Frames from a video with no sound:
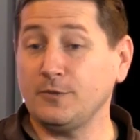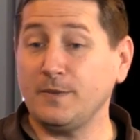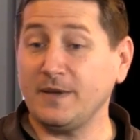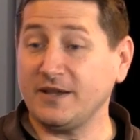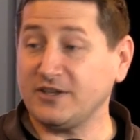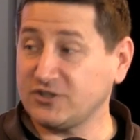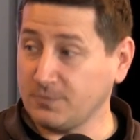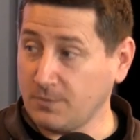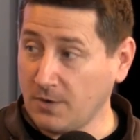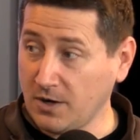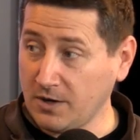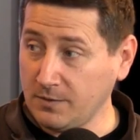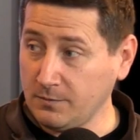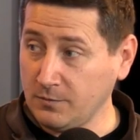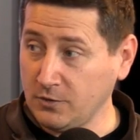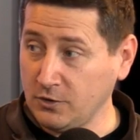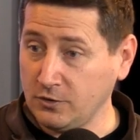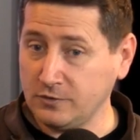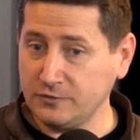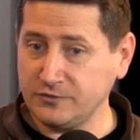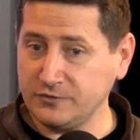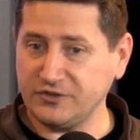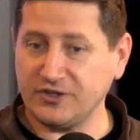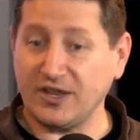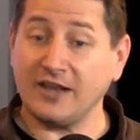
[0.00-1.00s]
you make smart
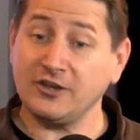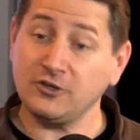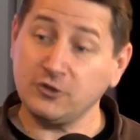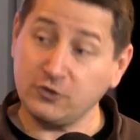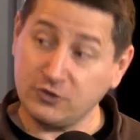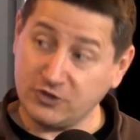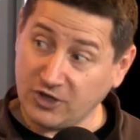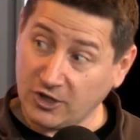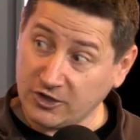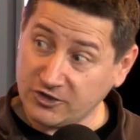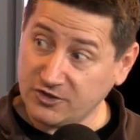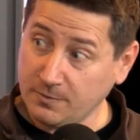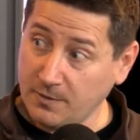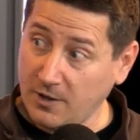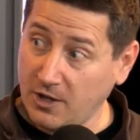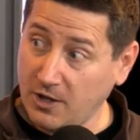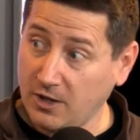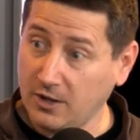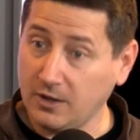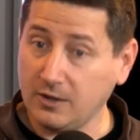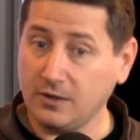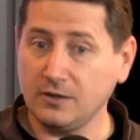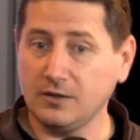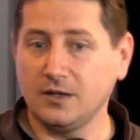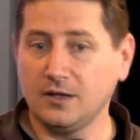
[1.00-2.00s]
moves, and you start
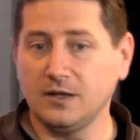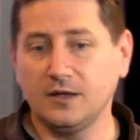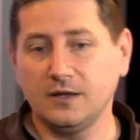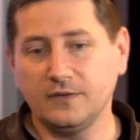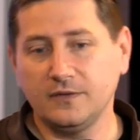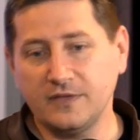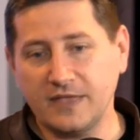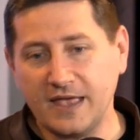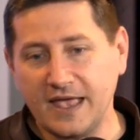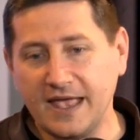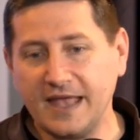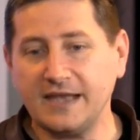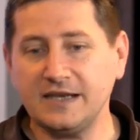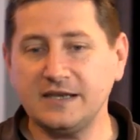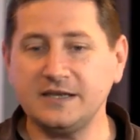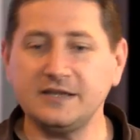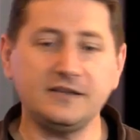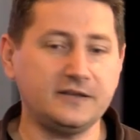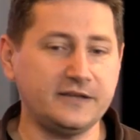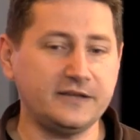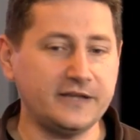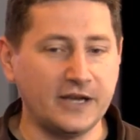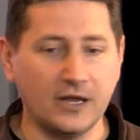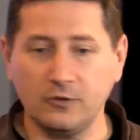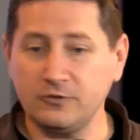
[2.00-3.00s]
small
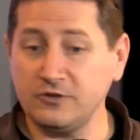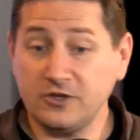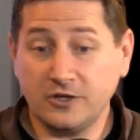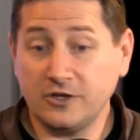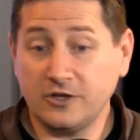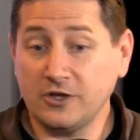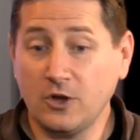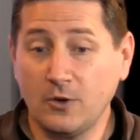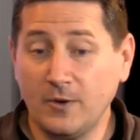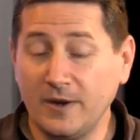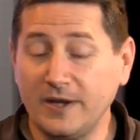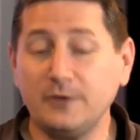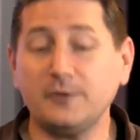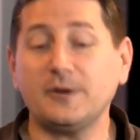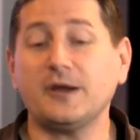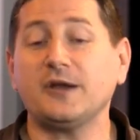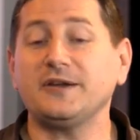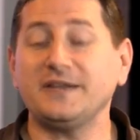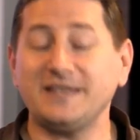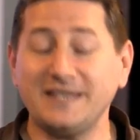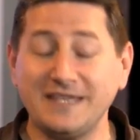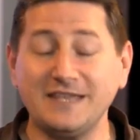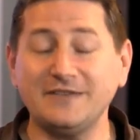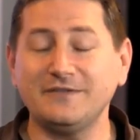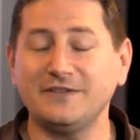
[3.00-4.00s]
then you know you can go
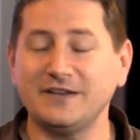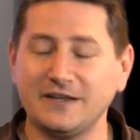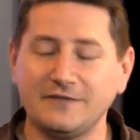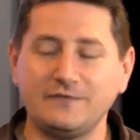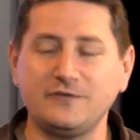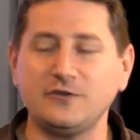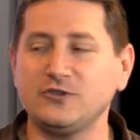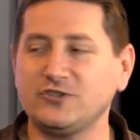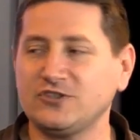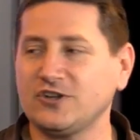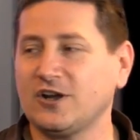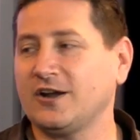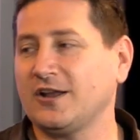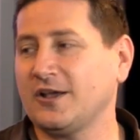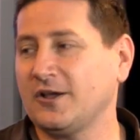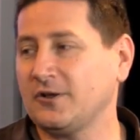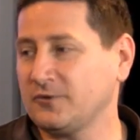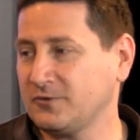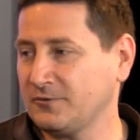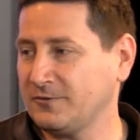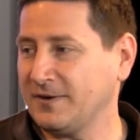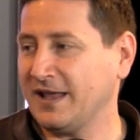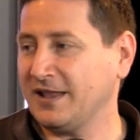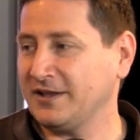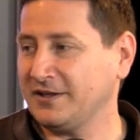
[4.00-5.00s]
anywhere, even if you start
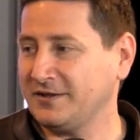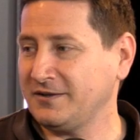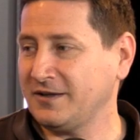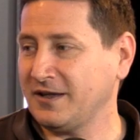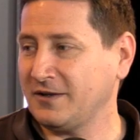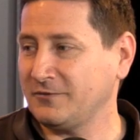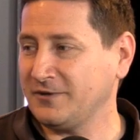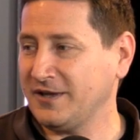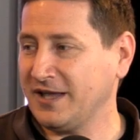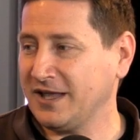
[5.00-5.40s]
out in a rally. A